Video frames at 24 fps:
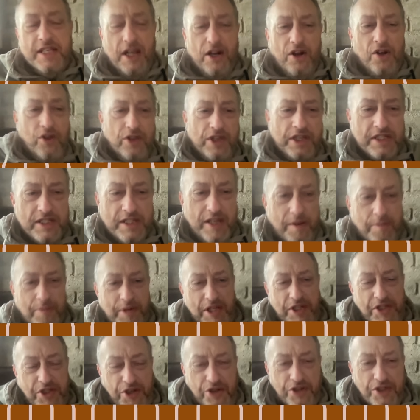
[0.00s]
on all these
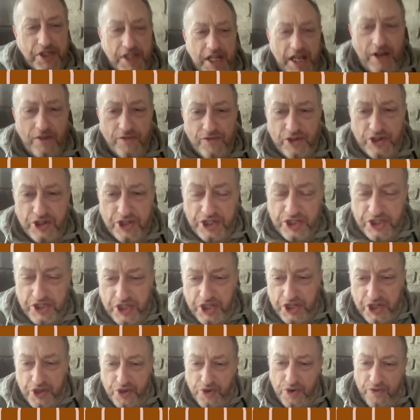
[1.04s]
companies yourself, or just
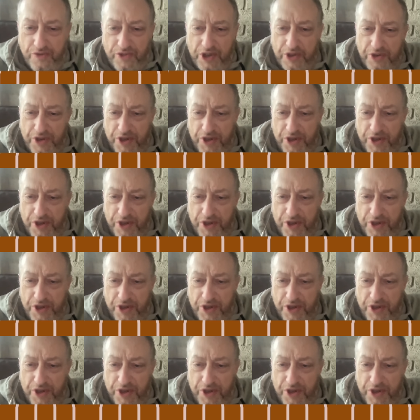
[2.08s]
the two of you